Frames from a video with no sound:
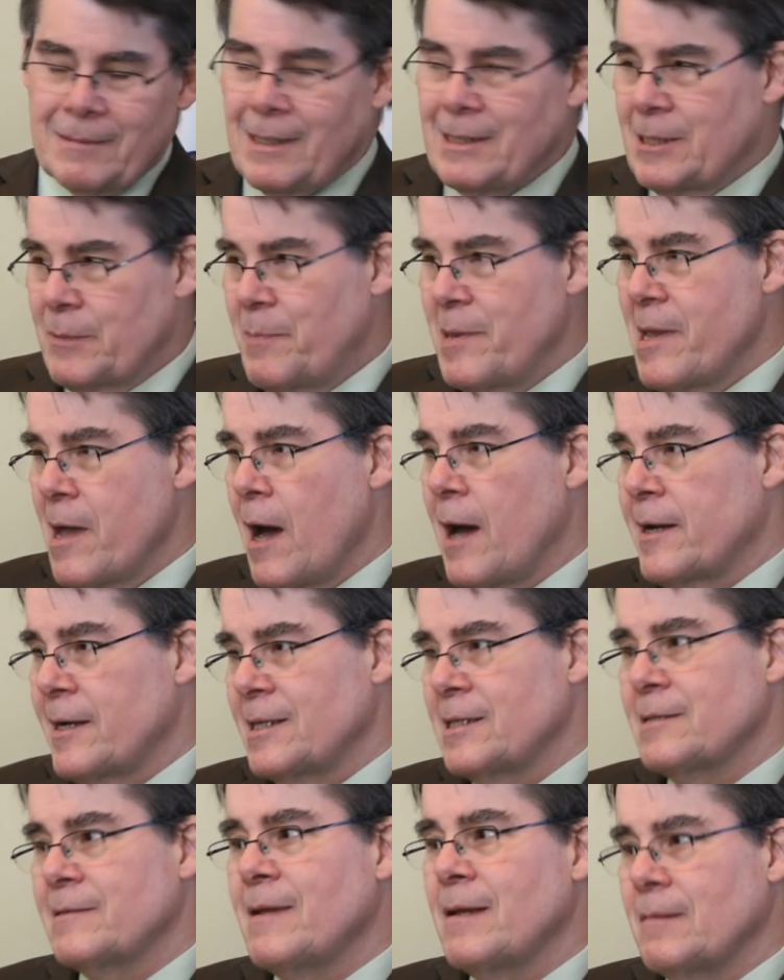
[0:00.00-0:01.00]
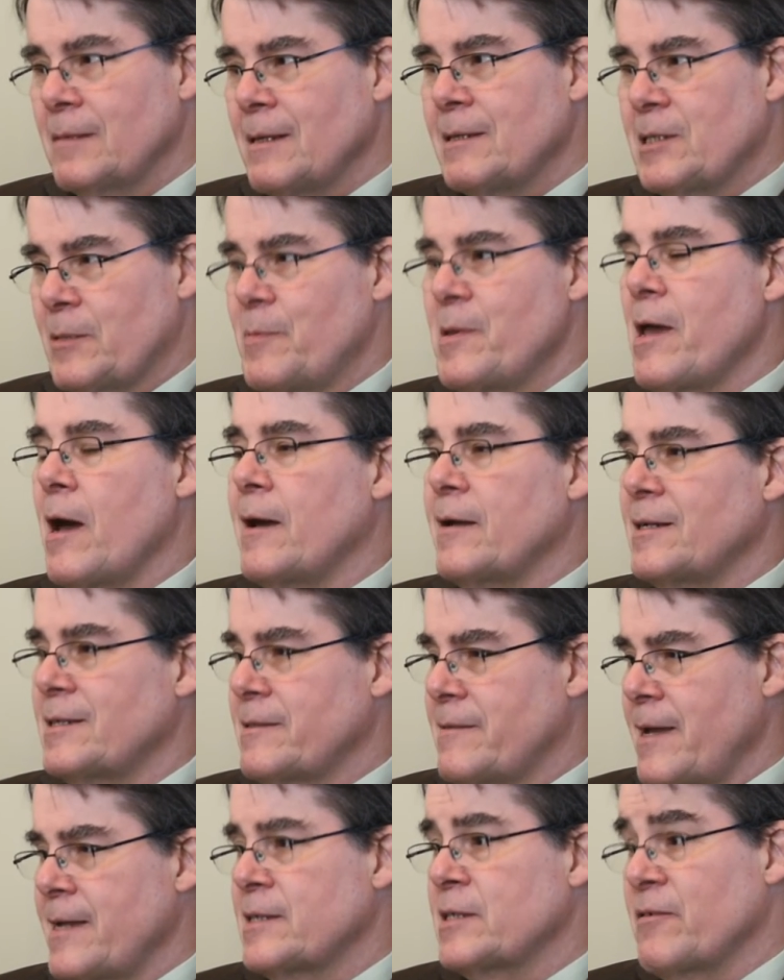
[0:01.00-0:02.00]
Let's be
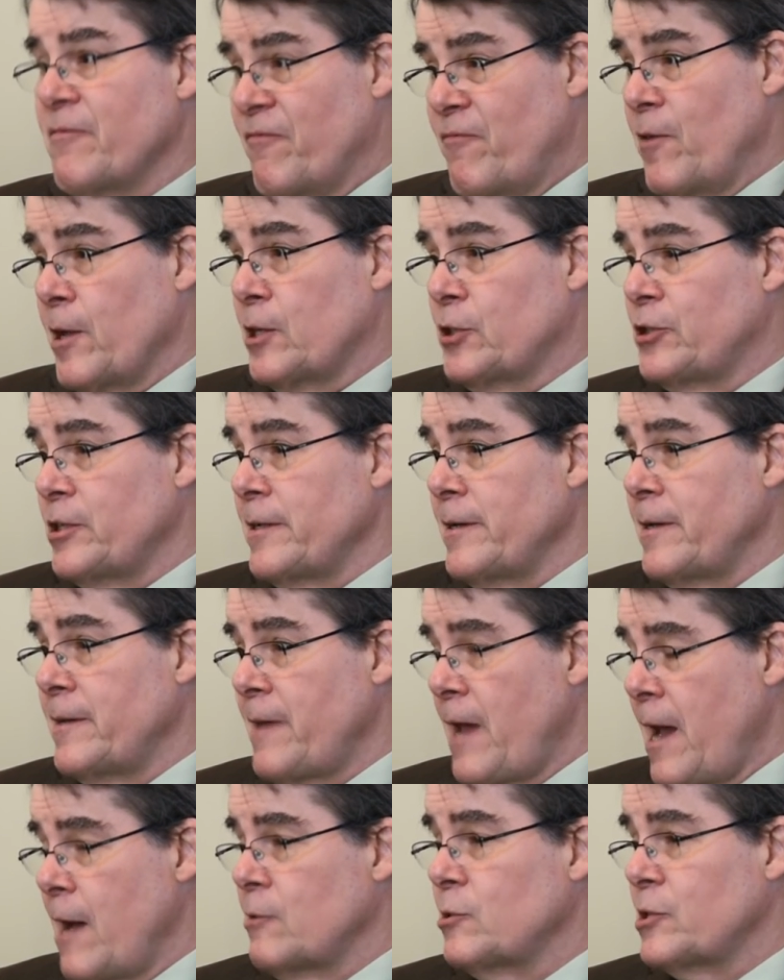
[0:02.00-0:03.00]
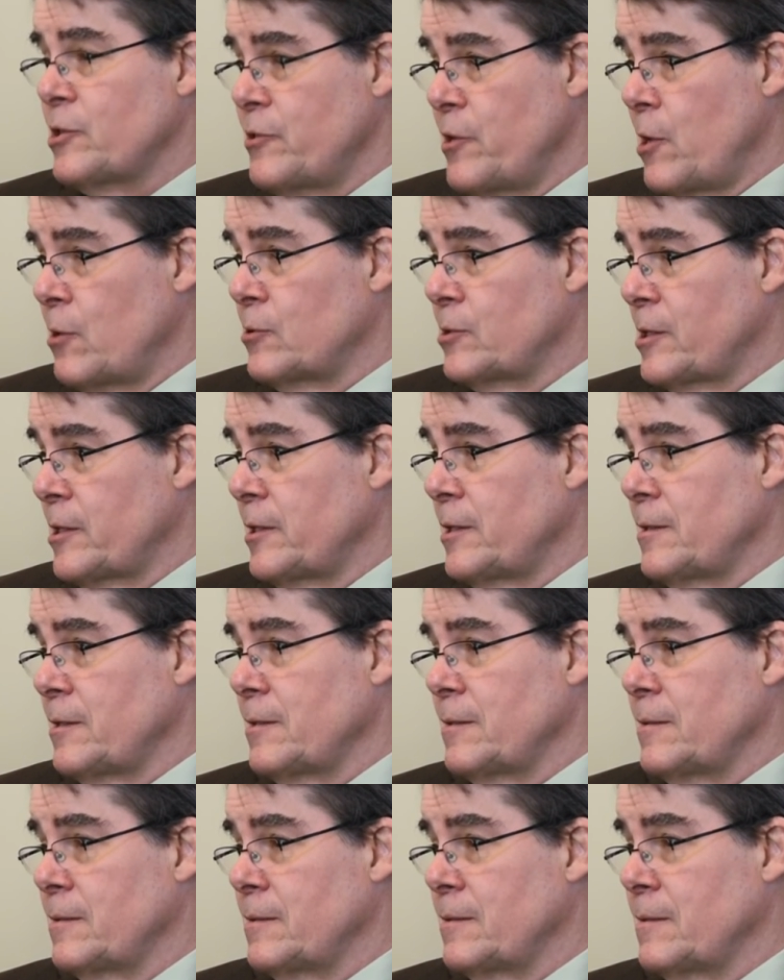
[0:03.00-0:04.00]
honest. That's a fiction, and the House knows it.
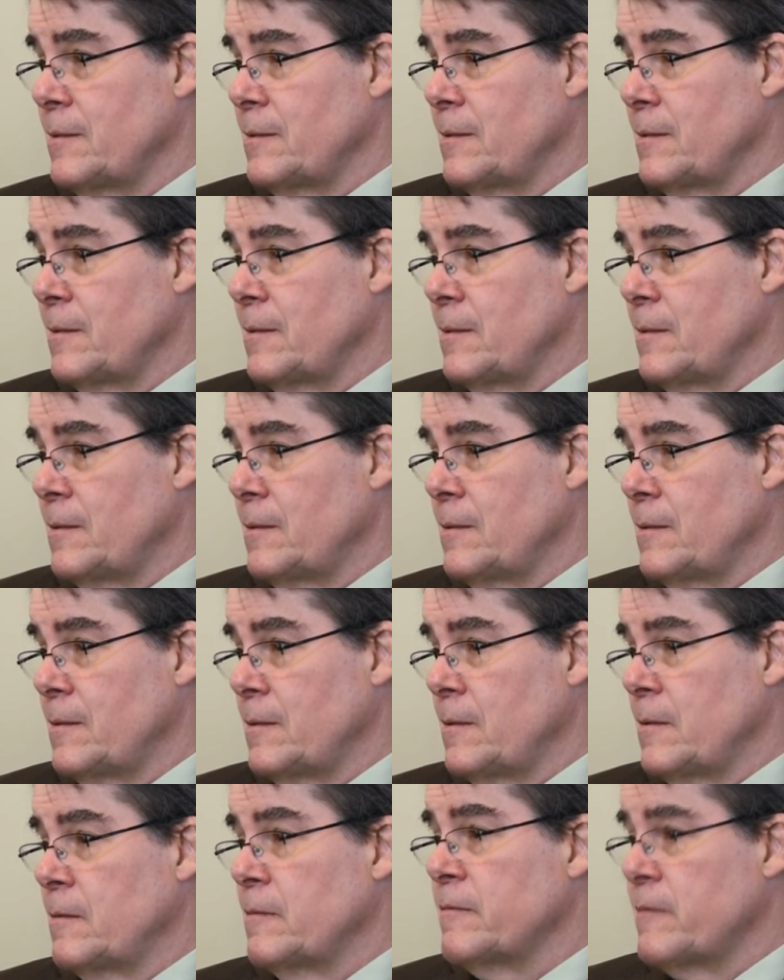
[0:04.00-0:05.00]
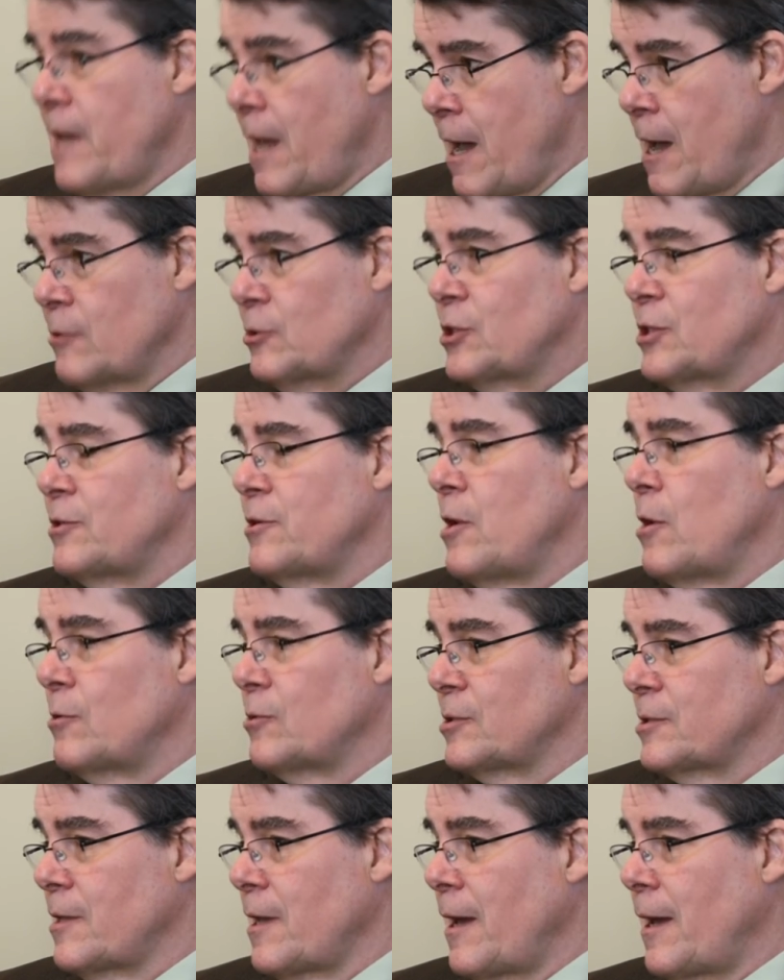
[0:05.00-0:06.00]
The House
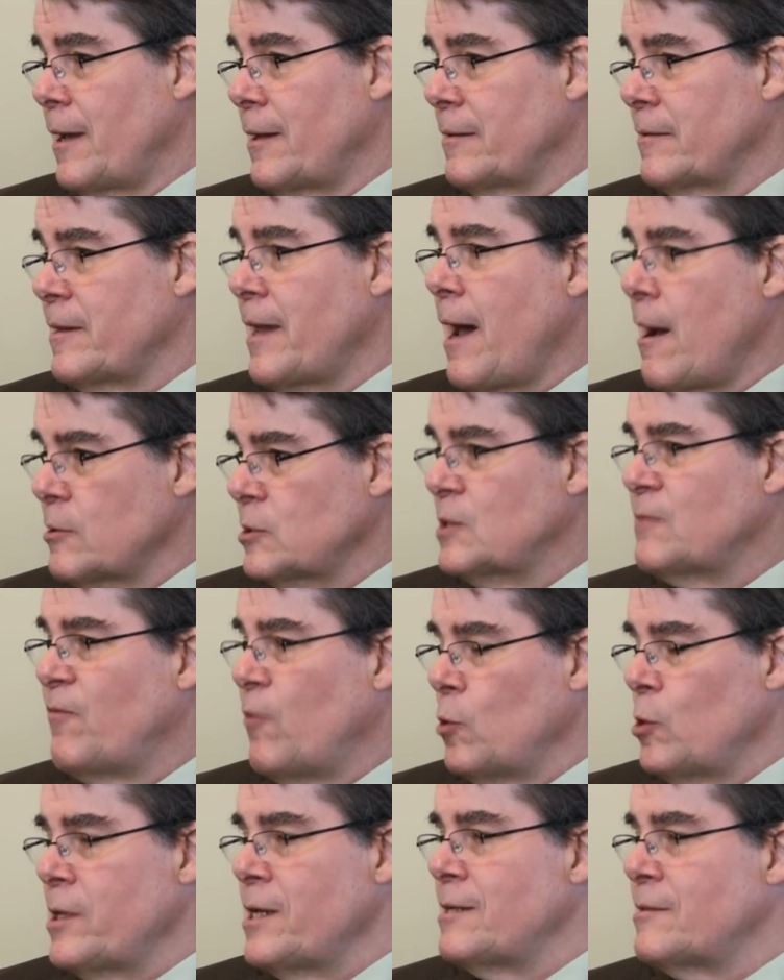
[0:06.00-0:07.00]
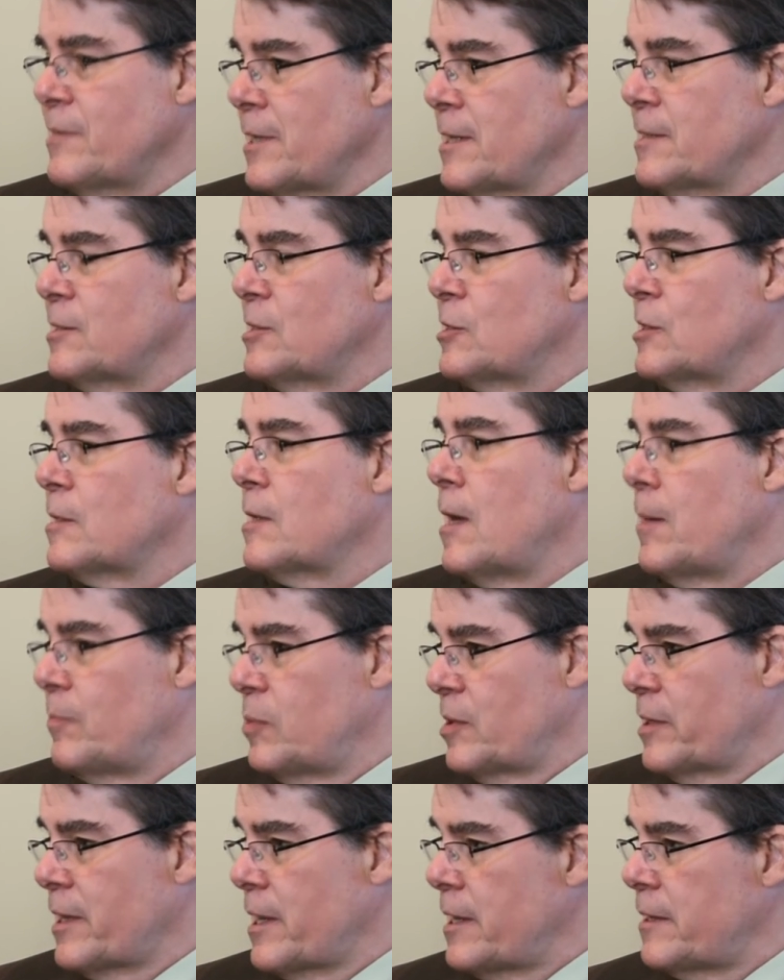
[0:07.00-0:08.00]
knows that. The House fully intends to
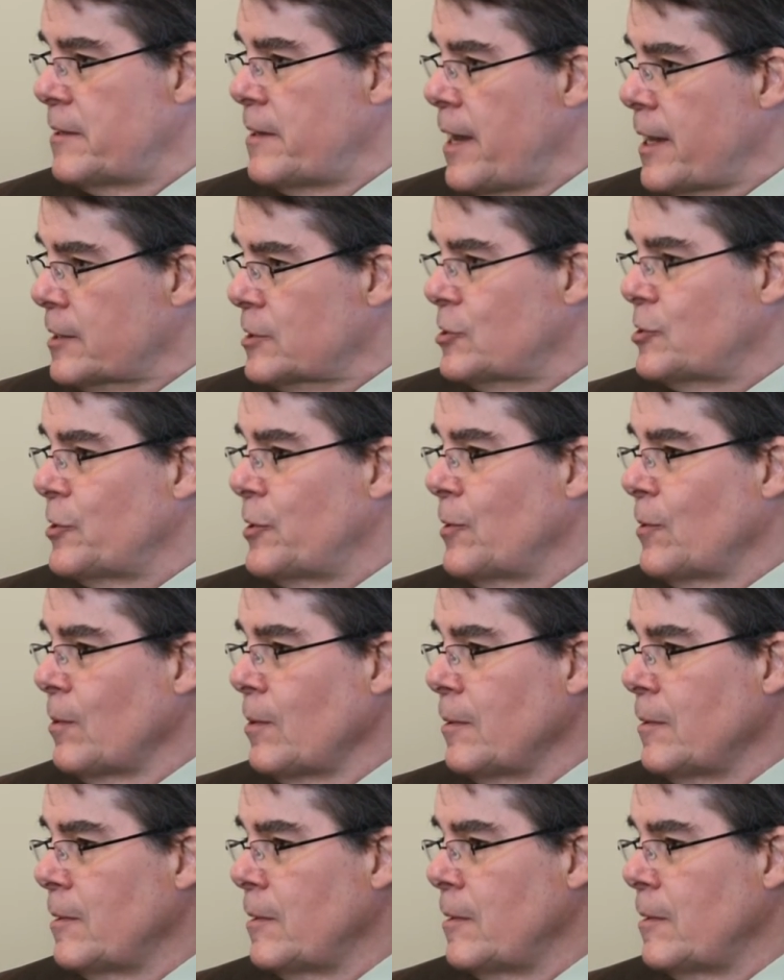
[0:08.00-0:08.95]
couple again next year,